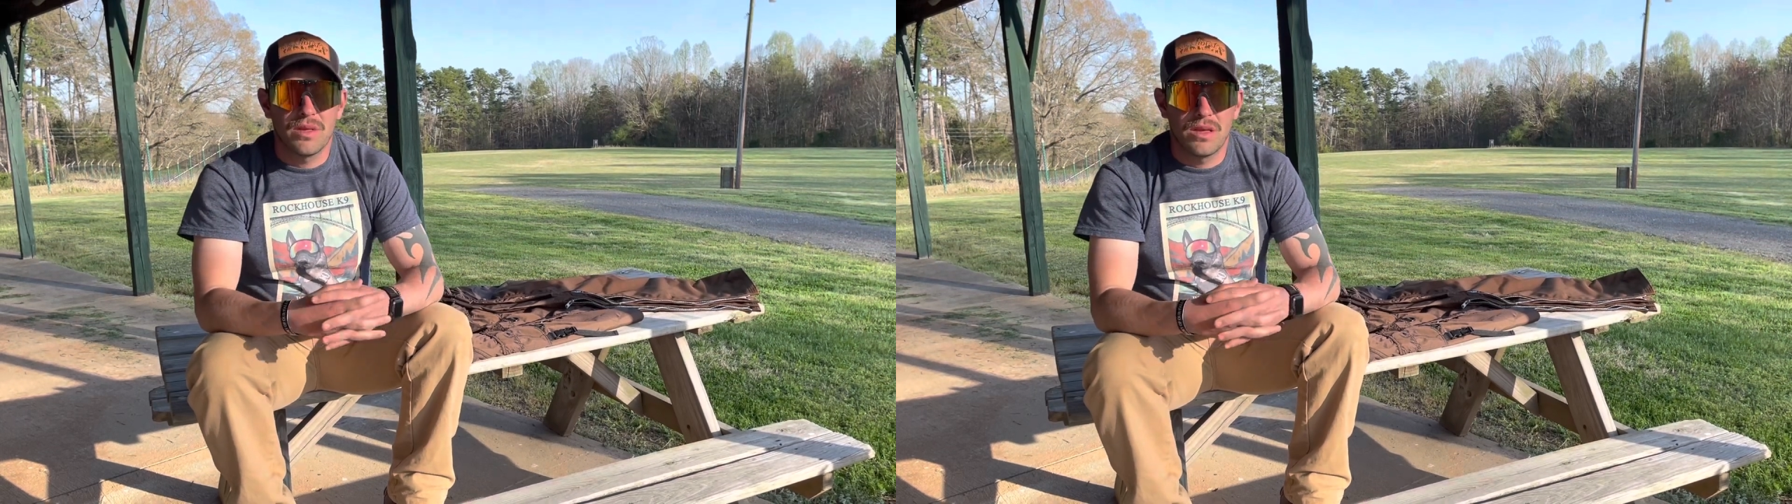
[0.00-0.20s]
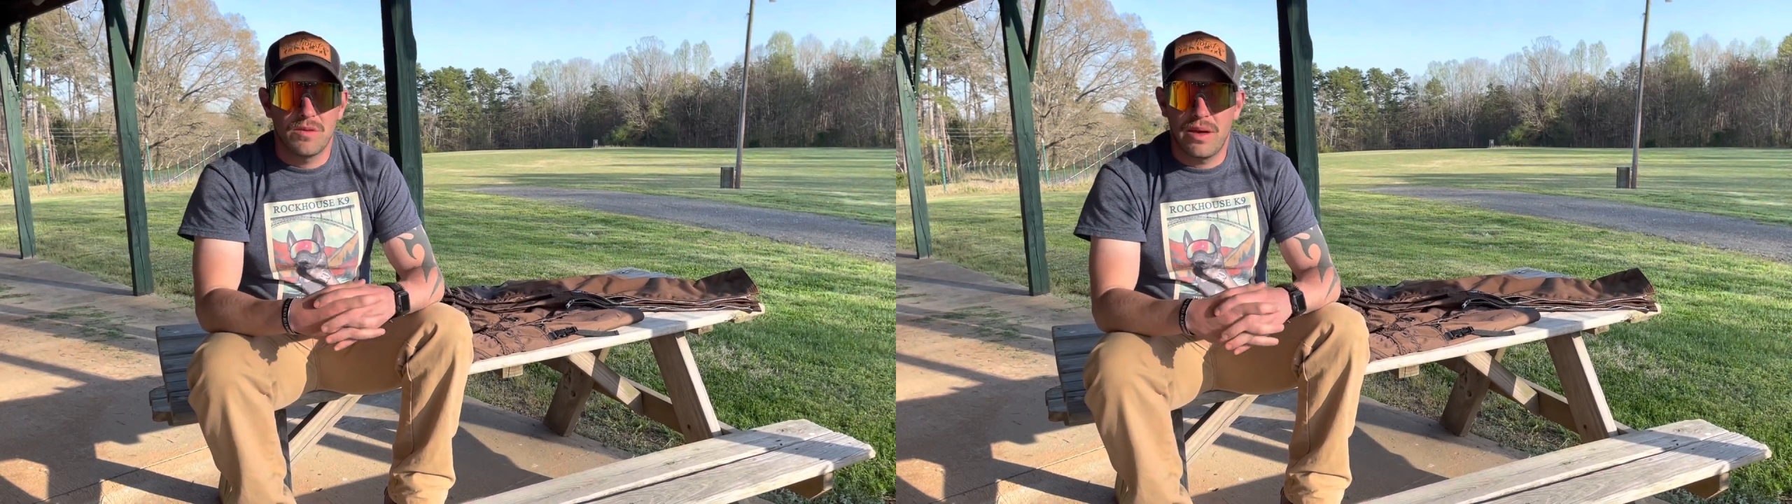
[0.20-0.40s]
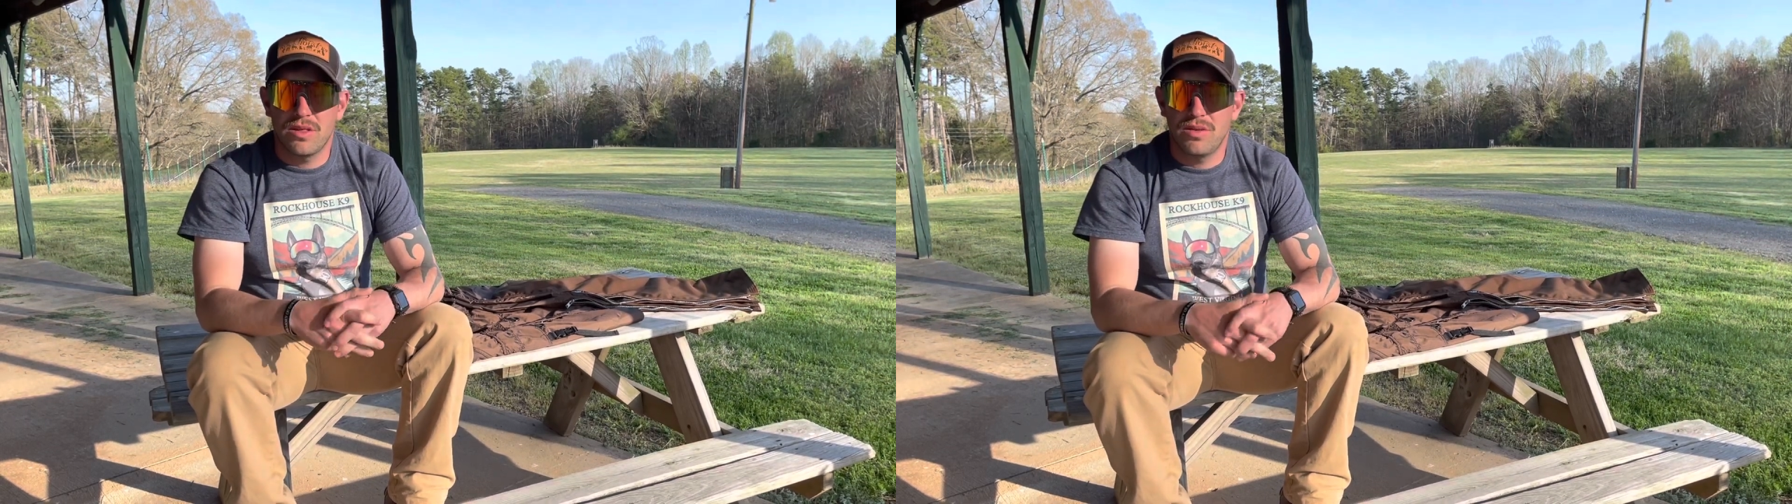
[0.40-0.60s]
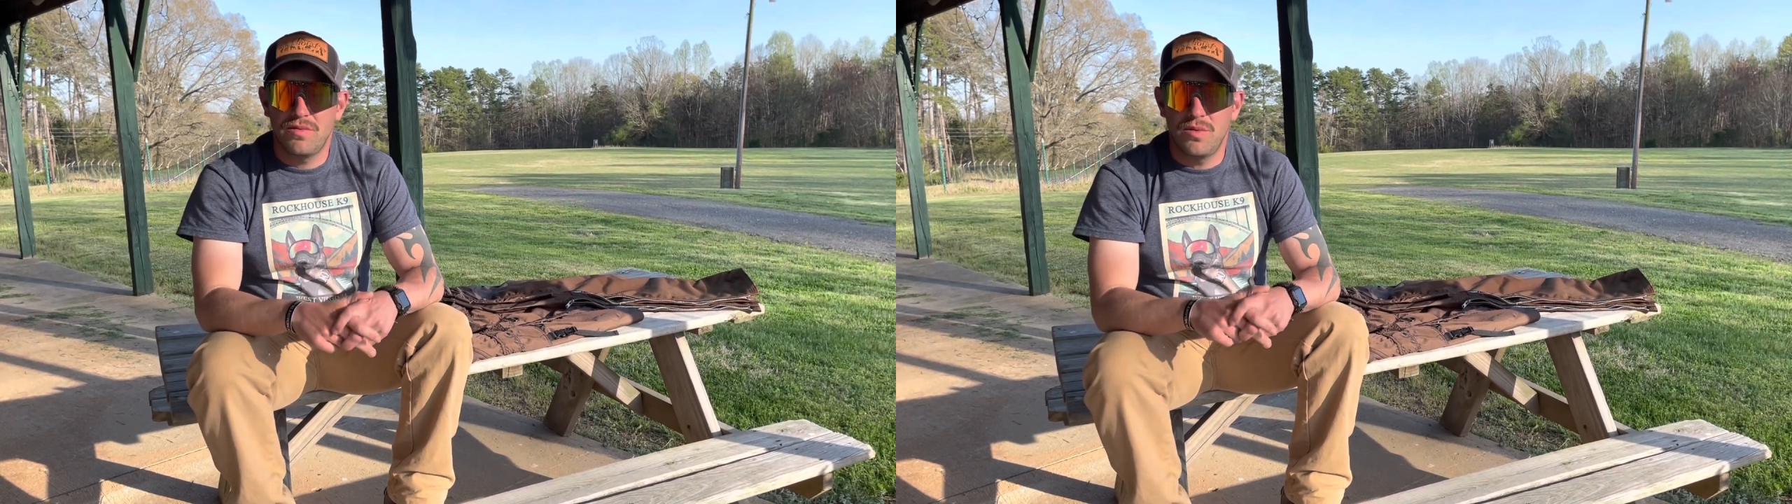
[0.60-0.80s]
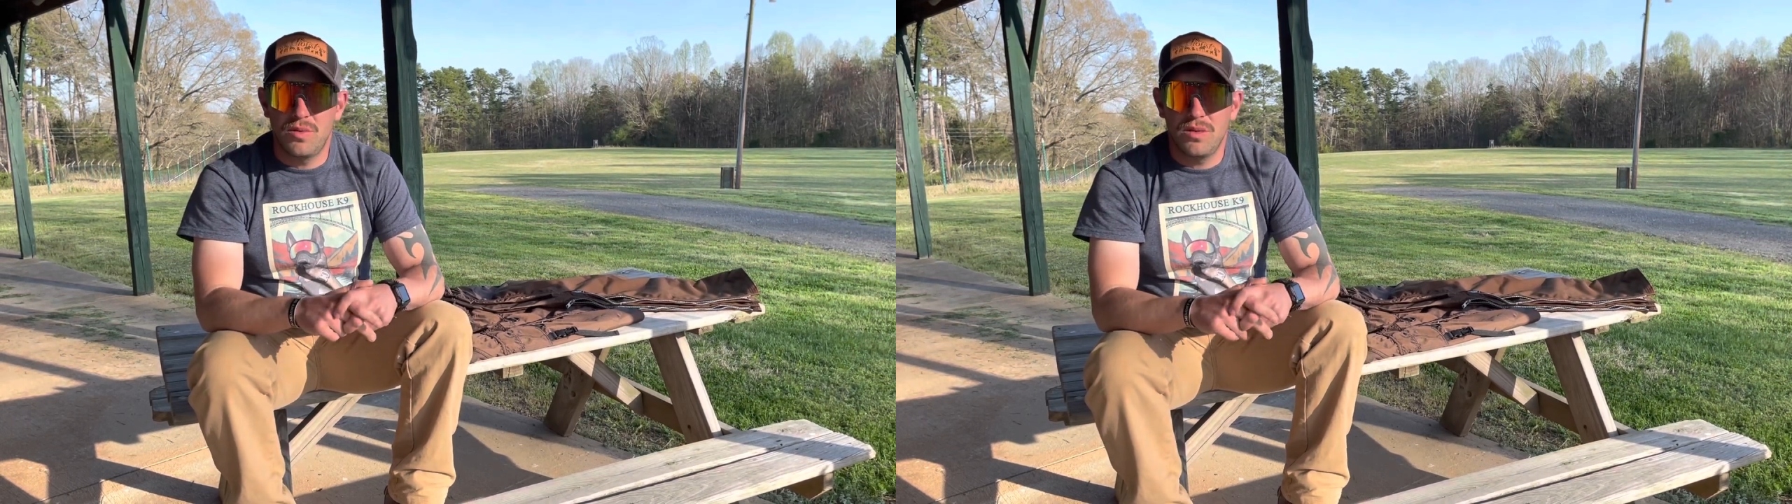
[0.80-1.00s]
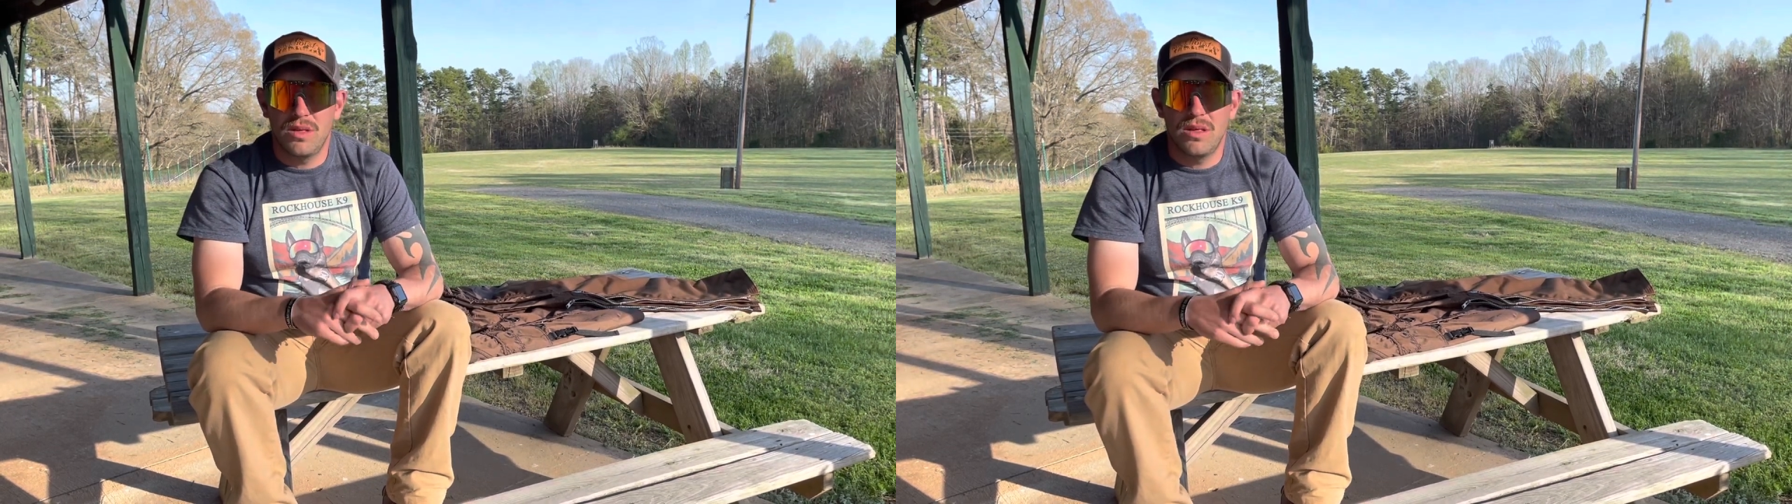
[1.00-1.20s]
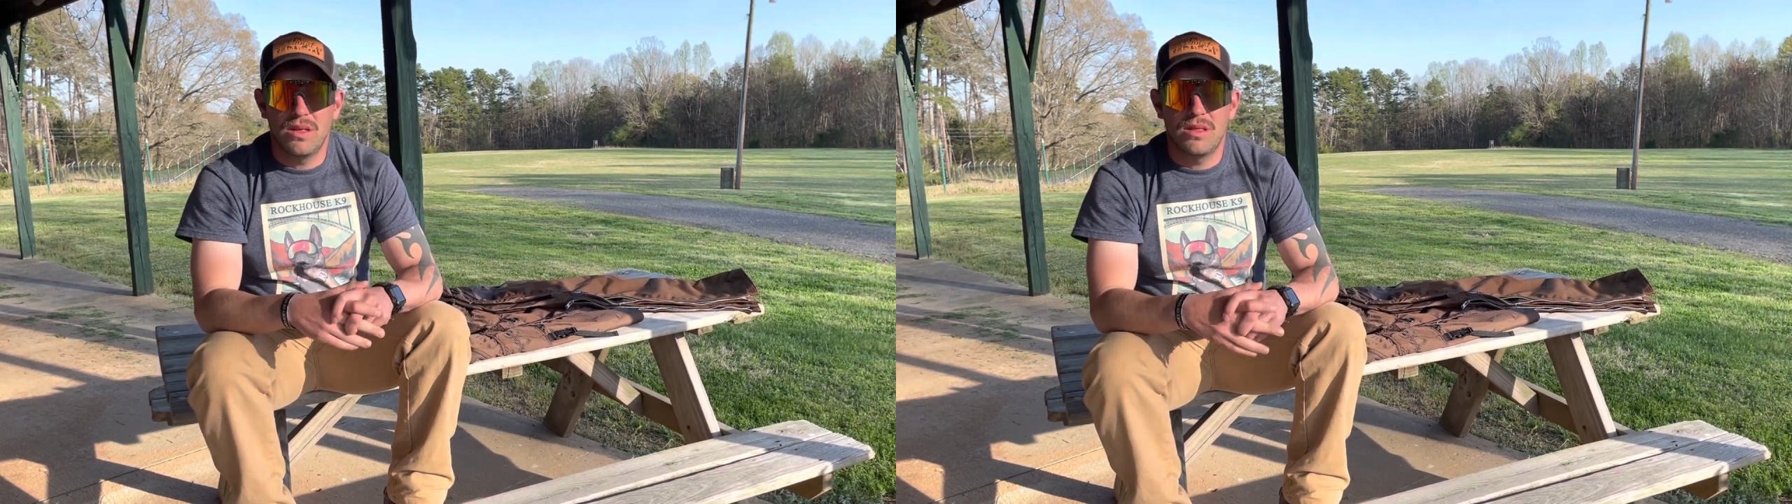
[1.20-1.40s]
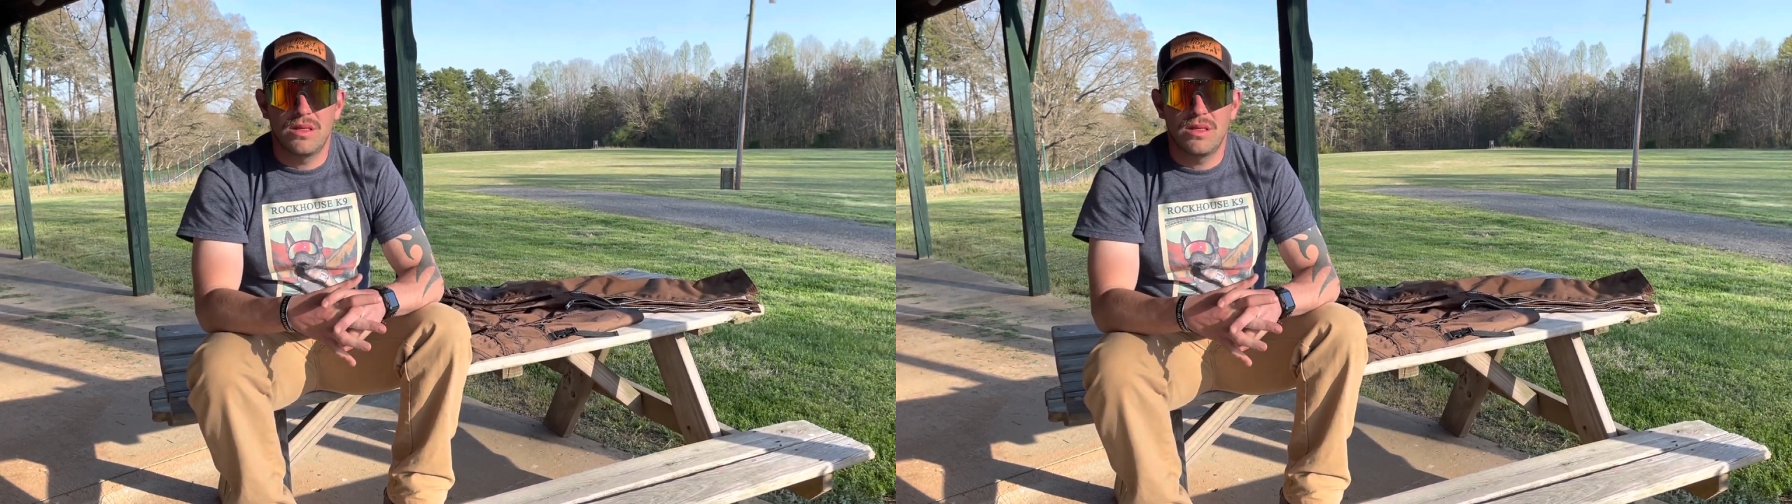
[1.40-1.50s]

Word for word: especially for the